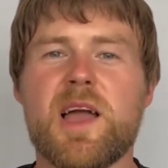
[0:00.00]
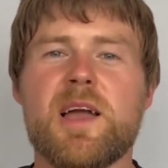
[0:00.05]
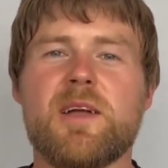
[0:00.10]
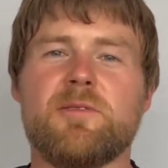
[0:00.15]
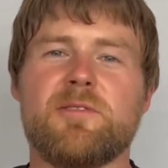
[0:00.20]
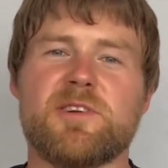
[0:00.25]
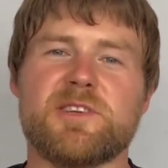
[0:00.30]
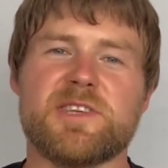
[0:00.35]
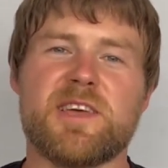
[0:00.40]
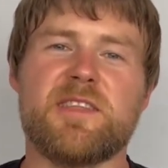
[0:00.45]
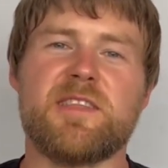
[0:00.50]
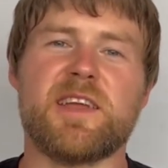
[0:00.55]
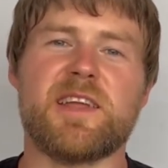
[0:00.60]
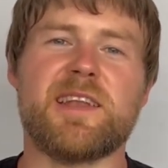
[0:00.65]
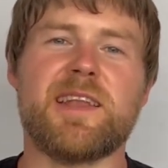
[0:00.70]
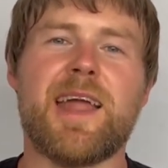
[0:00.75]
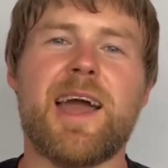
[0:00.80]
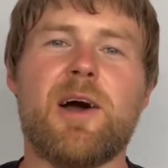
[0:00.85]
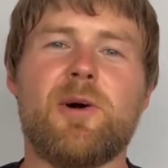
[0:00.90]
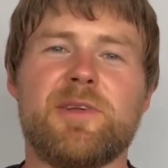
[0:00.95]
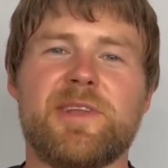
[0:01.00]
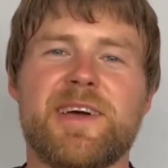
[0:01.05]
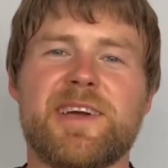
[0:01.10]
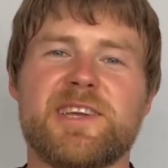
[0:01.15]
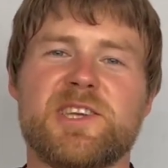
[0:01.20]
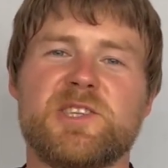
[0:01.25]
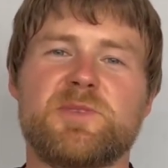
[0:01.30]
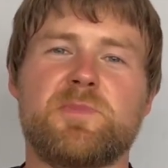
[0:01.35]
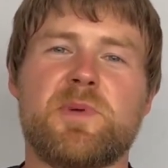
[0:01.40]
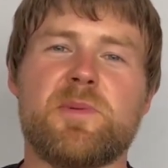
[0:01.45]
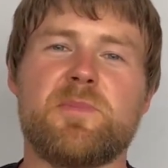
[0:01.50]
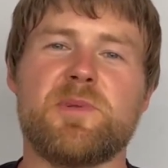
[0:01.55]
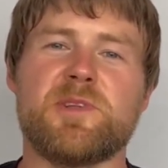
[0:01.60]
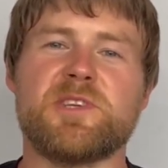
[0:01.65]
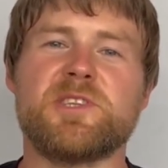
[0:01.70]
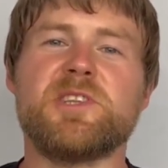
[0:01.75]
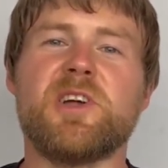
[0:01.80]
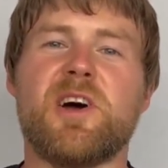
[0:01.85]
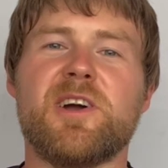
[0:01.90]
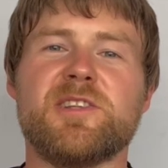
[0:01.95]
whereas I think nowadays people are
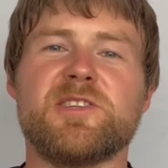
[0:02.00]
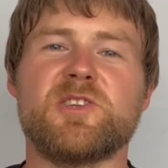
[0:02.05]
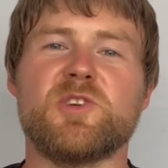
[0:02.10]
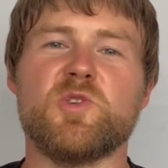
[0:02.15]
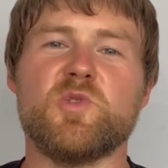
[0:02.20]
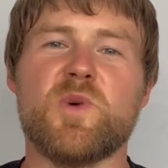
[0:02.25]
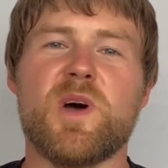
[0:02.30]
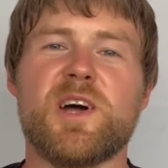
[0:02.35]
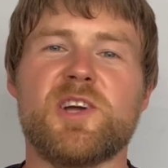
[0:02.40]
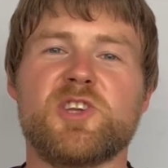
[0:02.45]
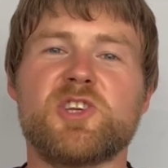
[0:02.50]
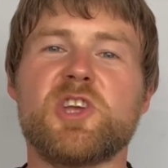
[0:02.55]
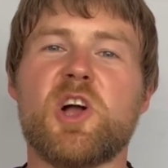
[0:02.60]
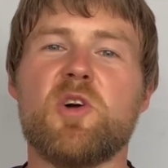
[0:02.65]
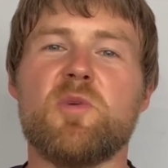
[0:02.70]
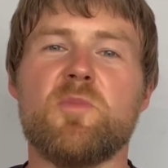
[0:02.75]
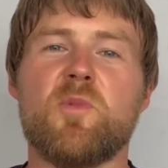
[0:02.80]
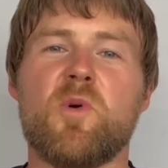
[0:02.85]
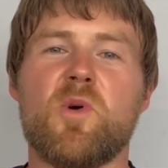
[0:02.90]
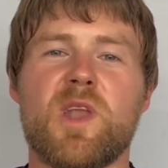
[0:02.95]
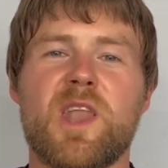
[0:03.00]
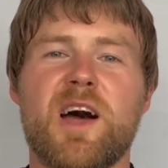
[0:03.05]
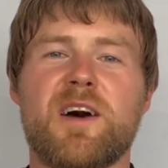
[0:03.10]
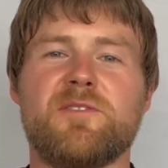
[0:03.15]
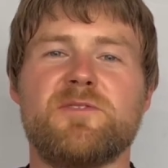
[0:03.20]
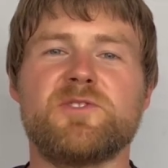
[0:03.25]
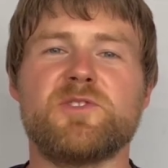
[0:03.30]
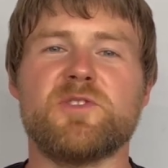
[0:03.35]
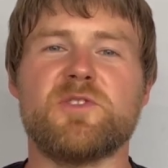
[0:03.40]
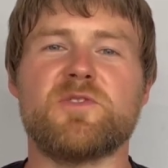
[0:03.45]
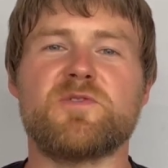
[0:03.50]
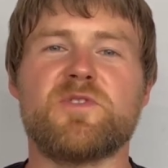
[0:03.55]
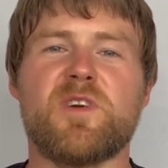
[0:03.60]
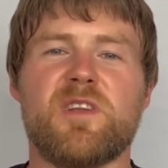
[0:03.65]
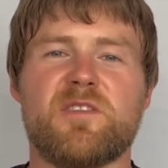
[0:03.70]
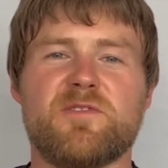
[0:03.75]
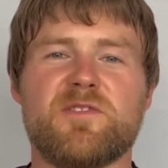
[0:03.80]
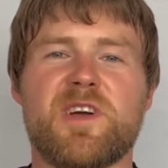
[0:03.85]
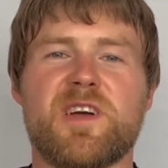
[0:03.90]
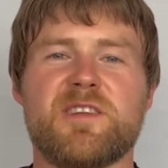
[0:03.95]
starting to show more love to the
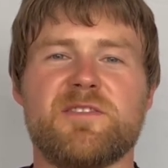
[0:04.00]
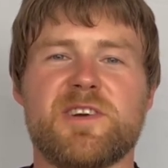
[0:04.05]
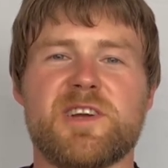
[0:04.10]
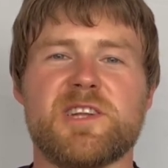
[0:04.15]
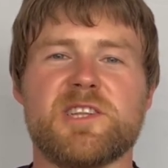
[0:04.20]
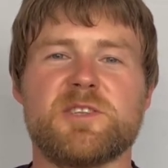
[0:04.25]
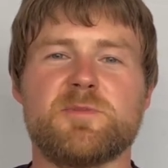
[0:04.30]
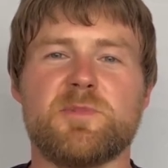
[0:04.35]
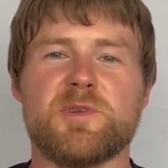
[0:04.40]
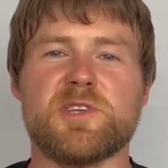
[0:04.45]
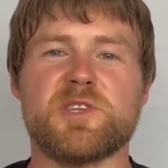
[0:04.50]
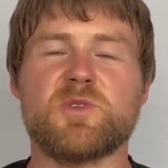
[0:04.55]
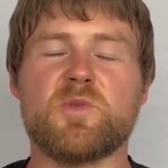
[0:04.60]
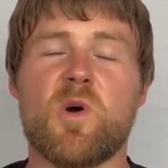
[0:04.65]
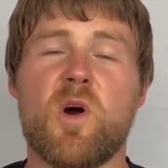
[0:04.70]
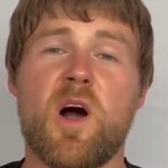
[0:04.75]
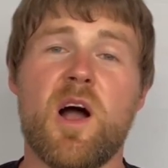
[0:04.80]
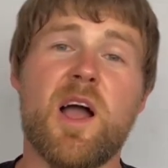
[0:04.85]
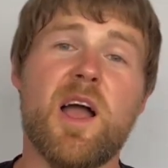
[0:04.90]
front foot elevated split squat,